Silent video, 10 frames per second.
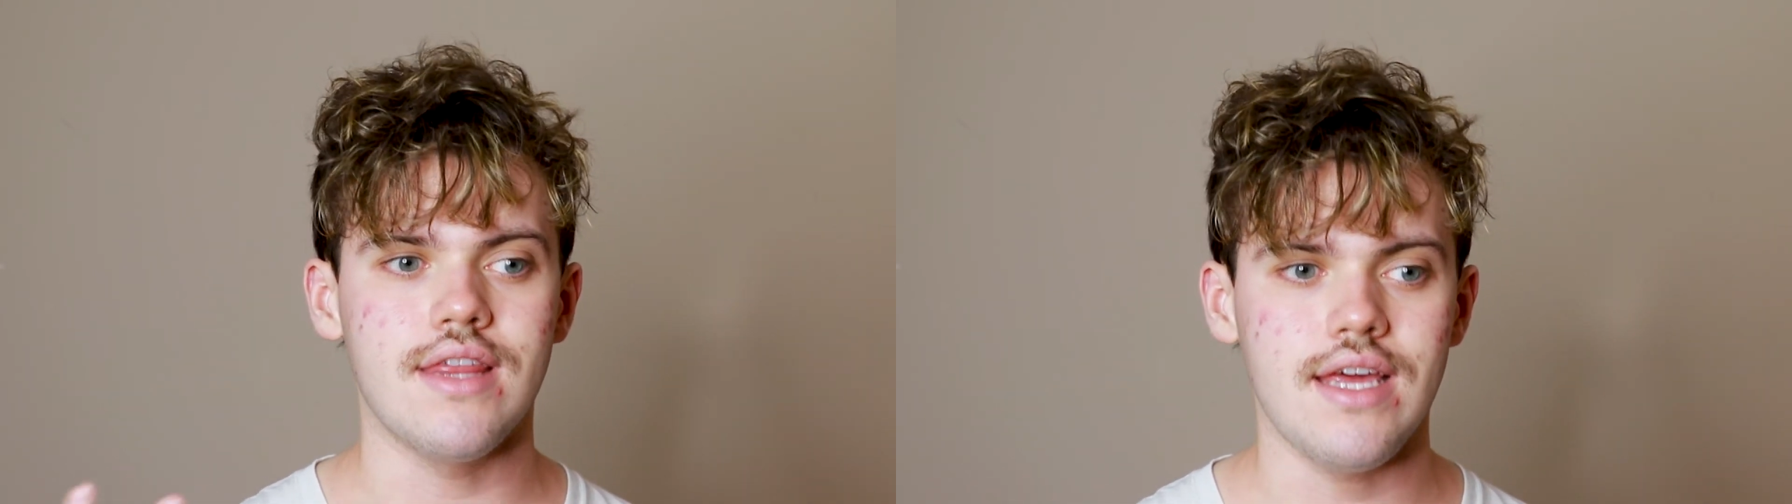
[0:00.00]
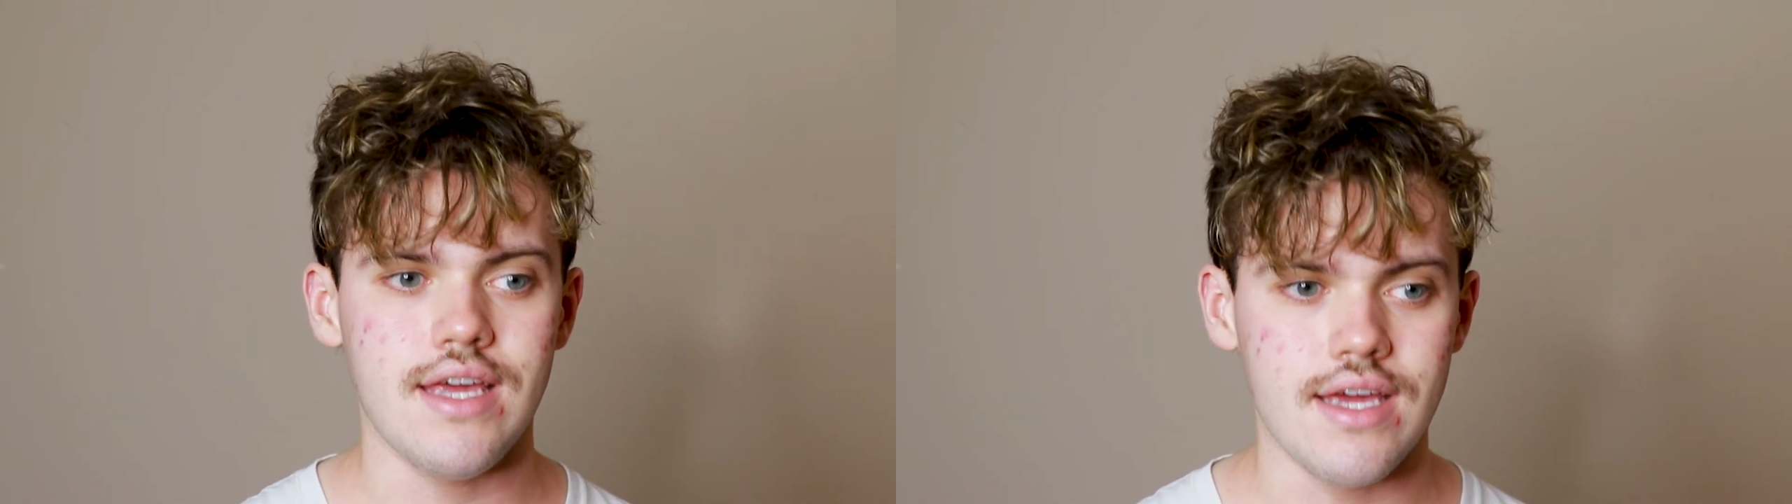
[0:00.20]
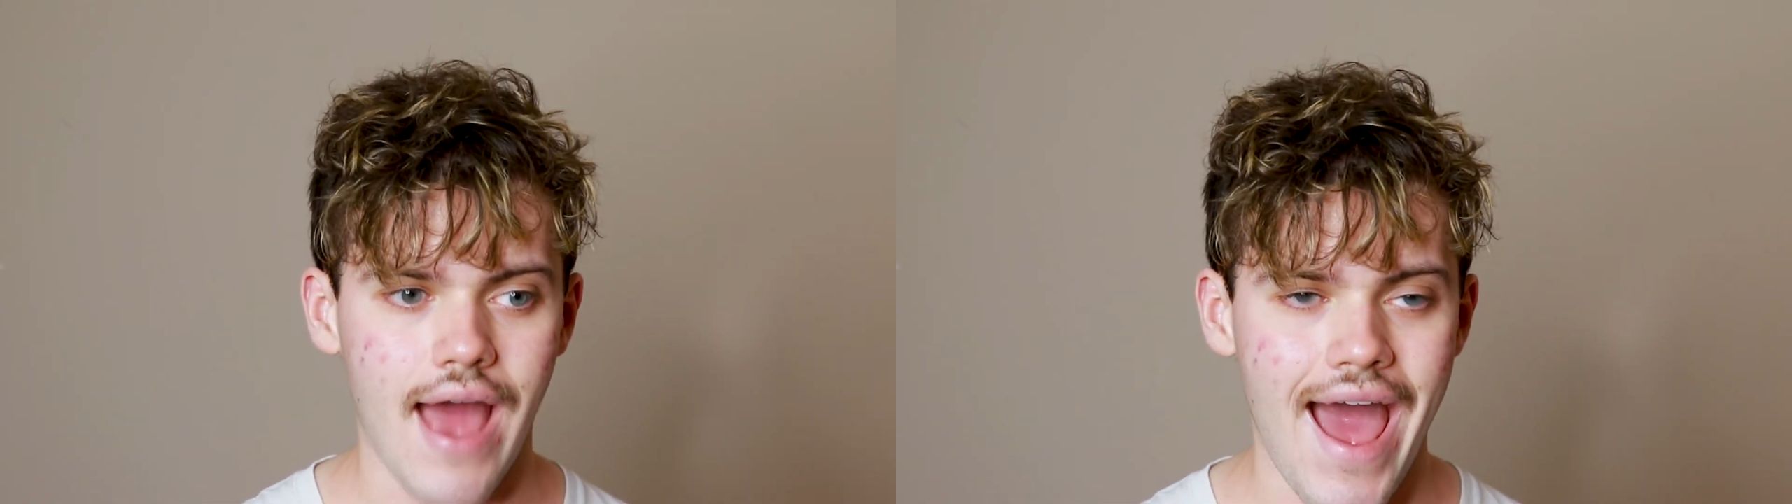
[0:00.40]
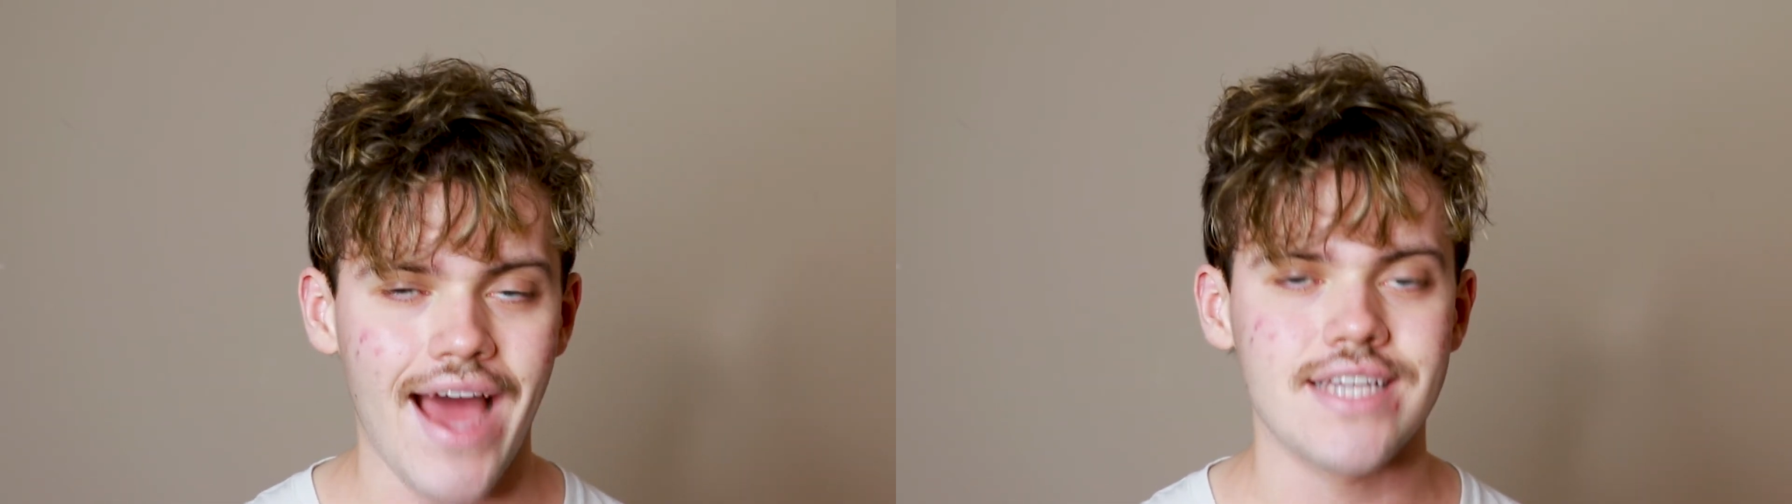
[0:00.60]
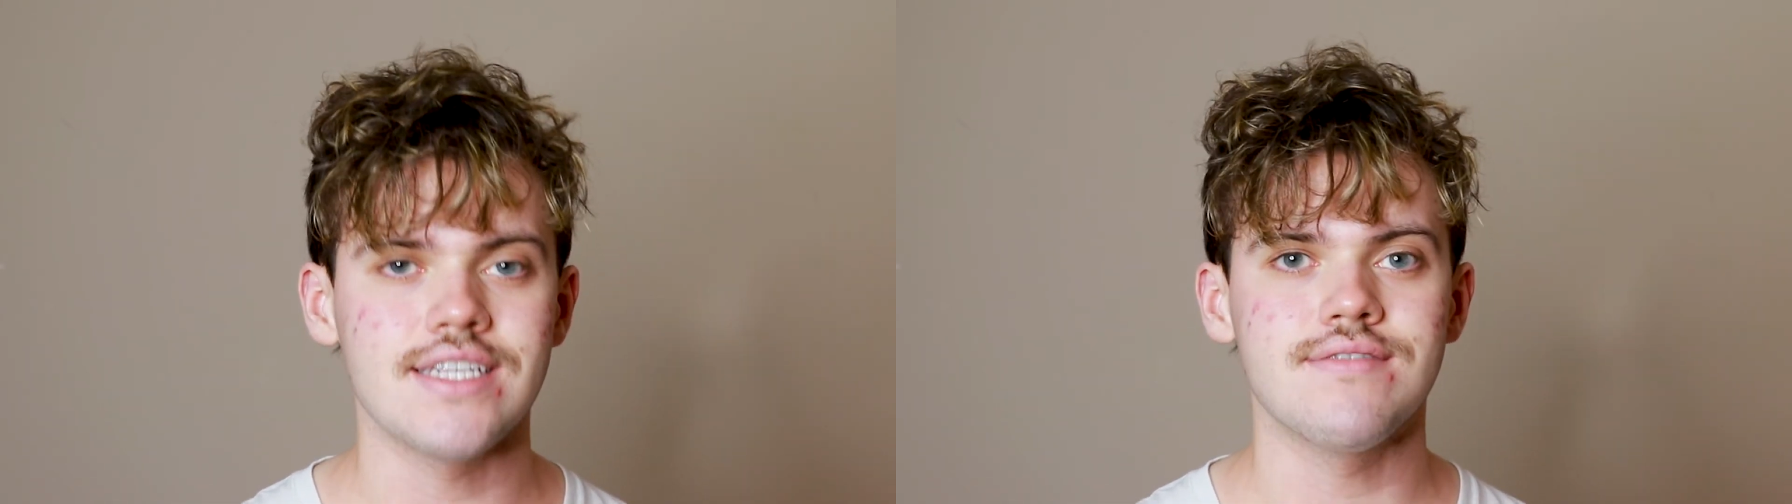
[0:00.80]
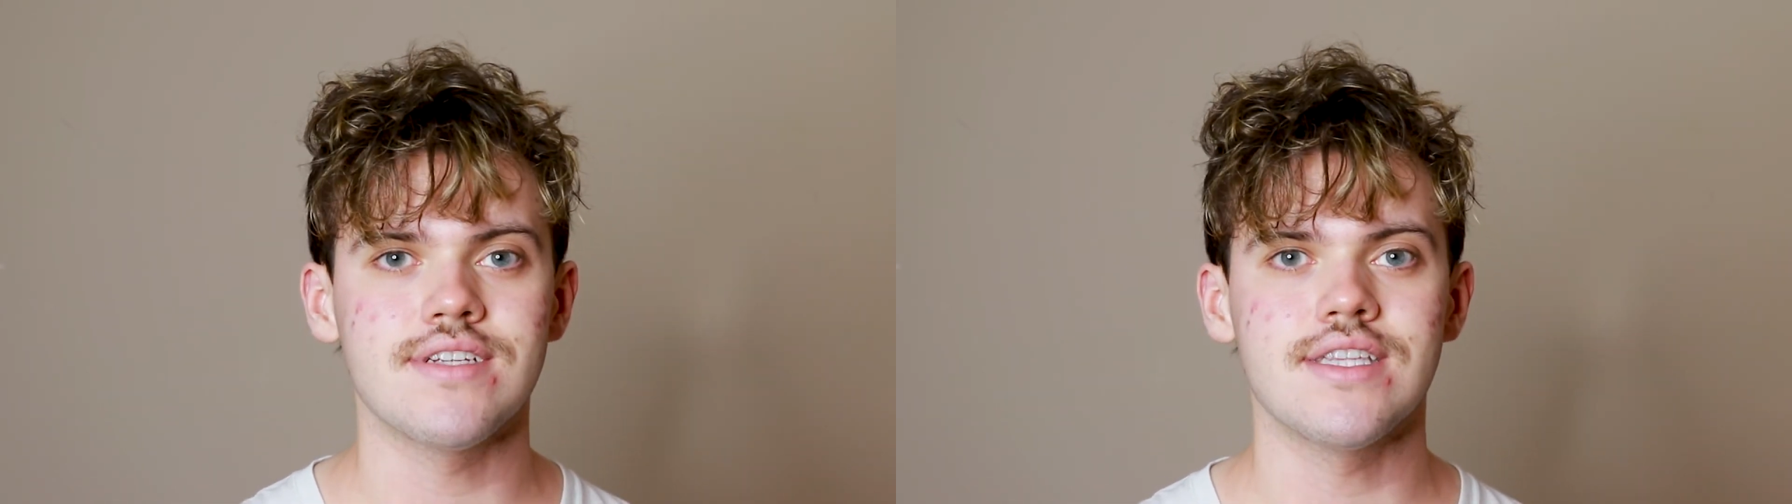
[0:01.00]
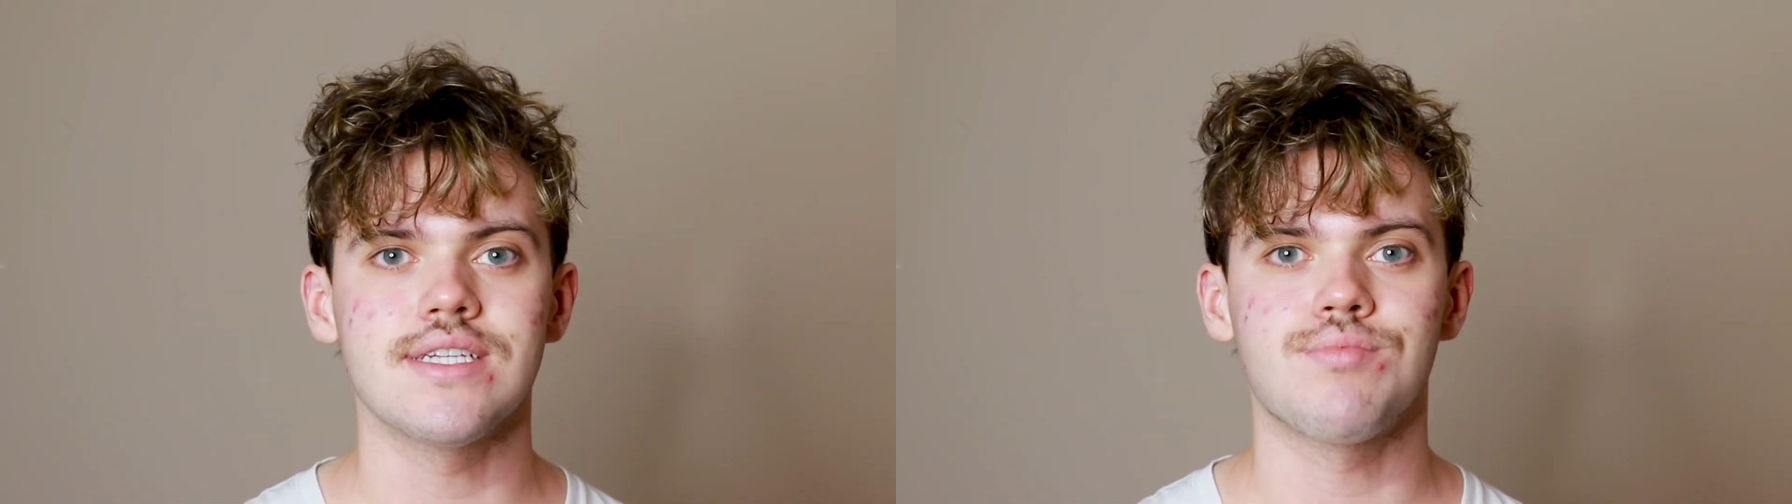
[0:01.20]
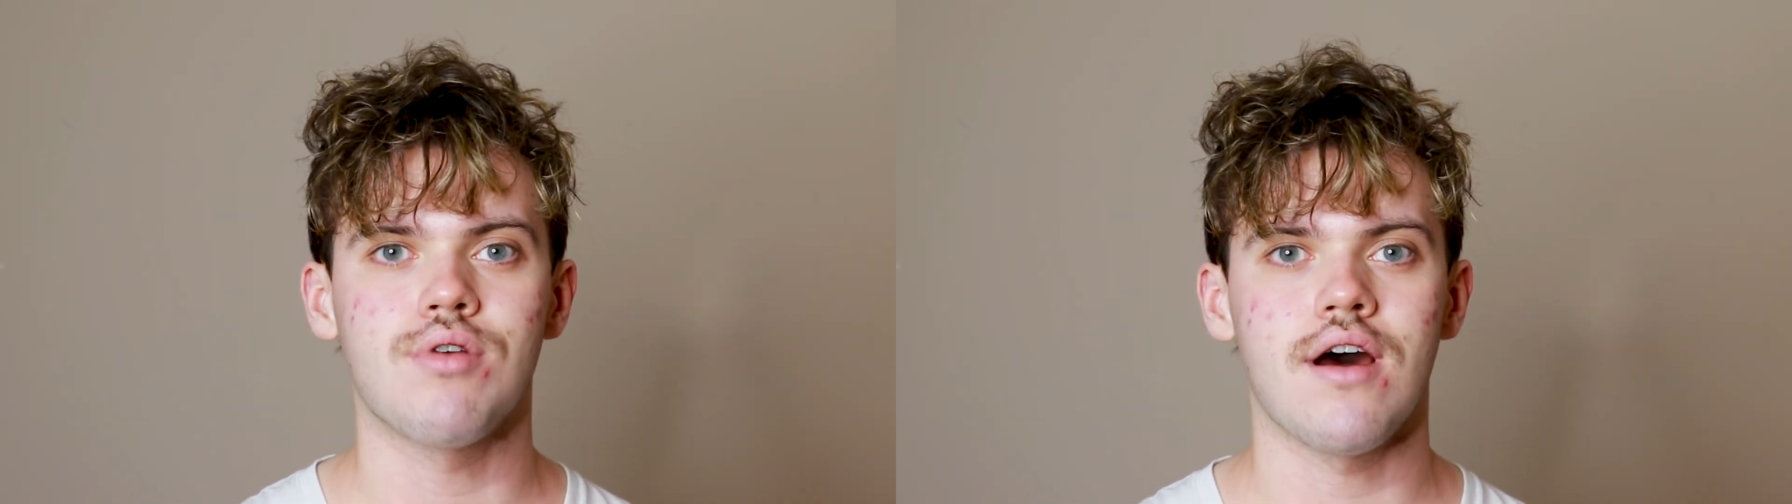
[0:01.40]
the actives in
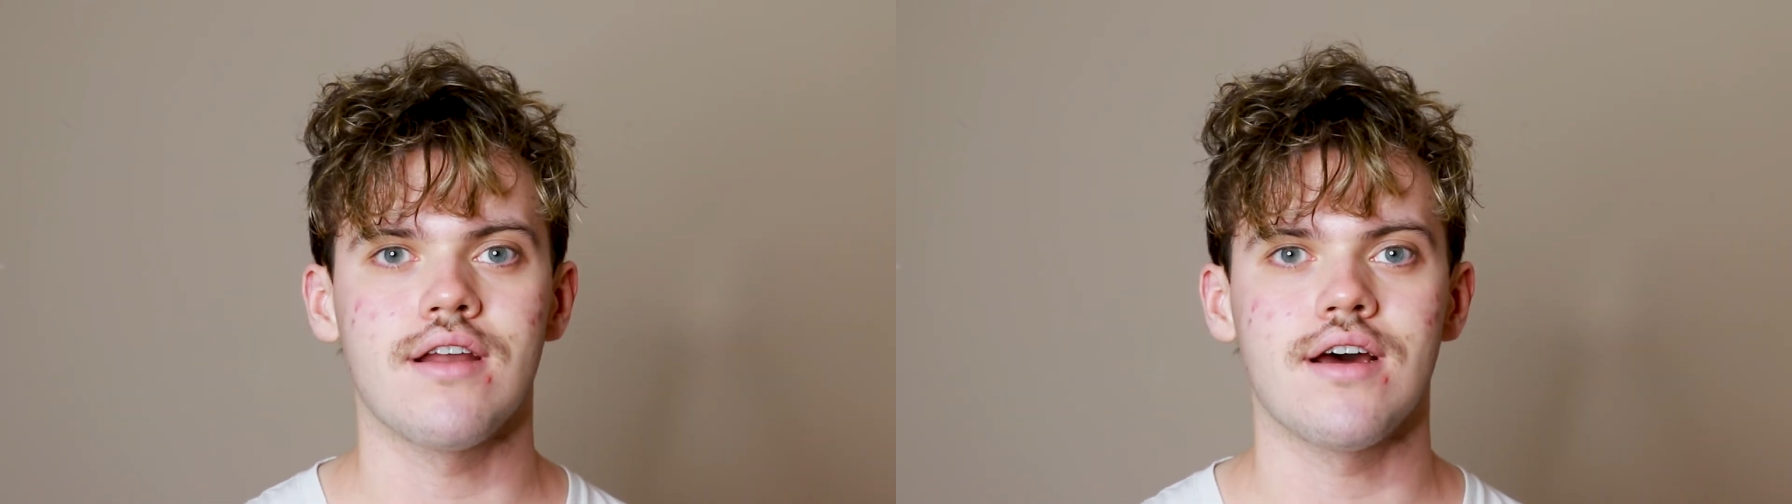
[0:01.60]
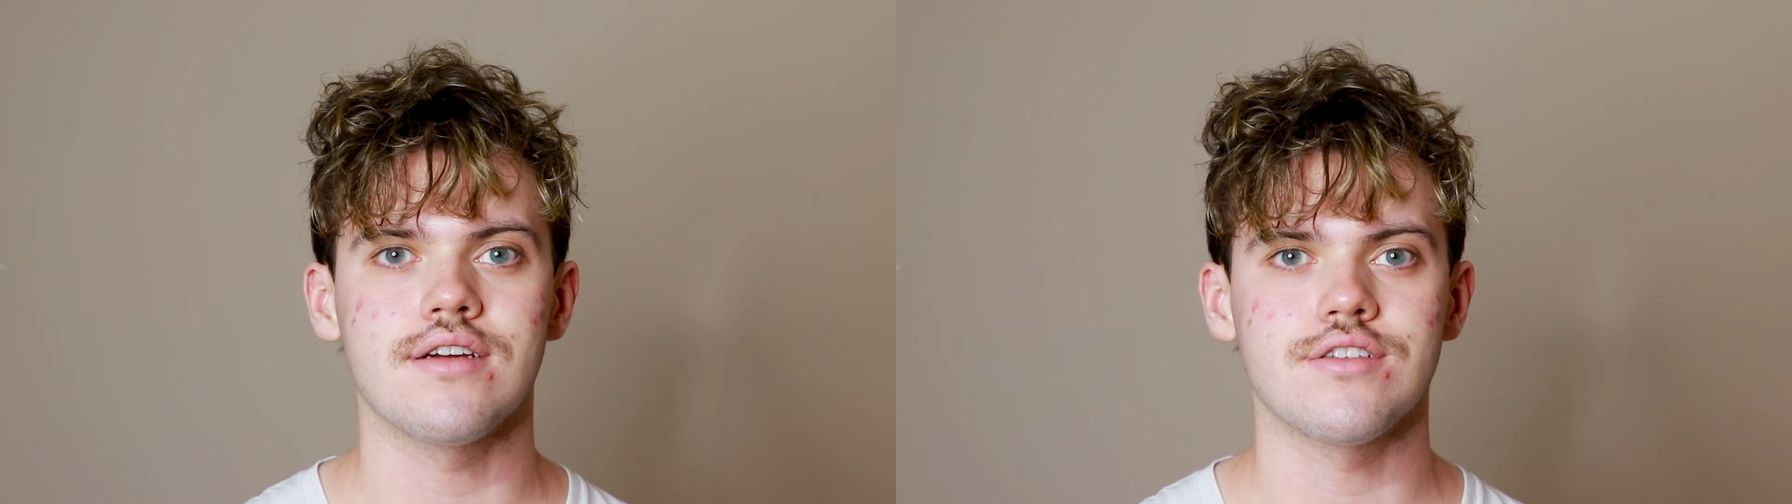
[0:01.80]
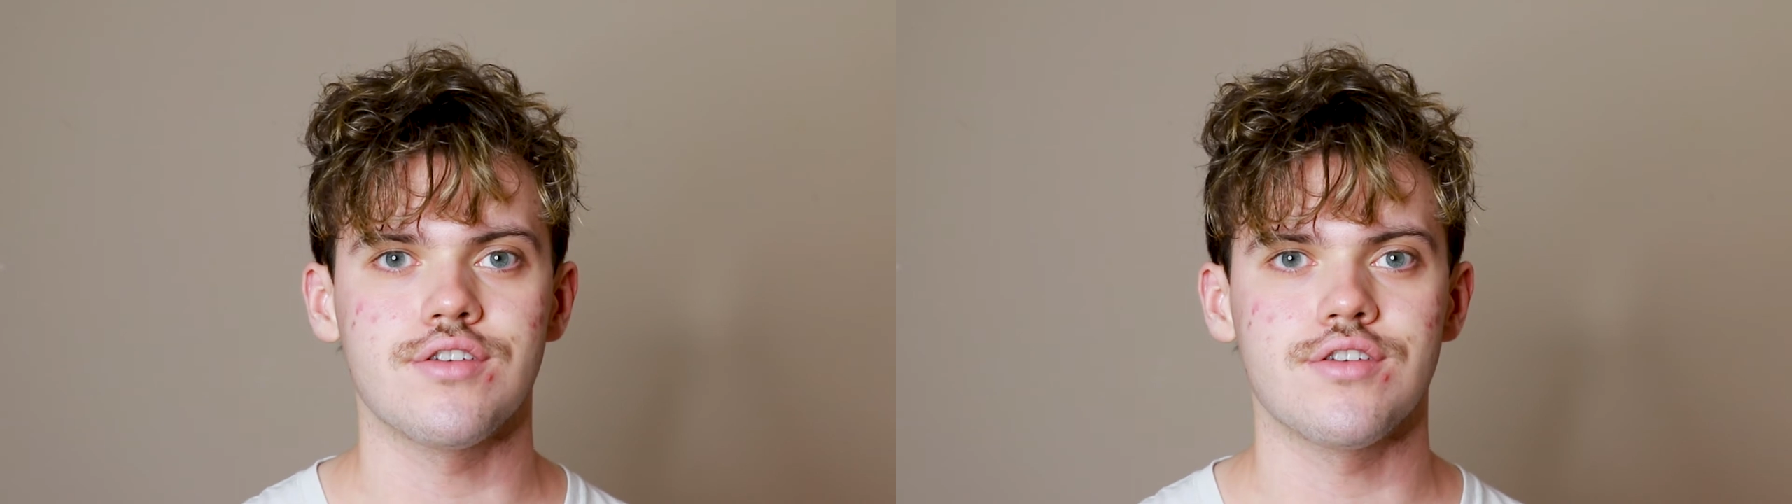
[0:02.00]
this product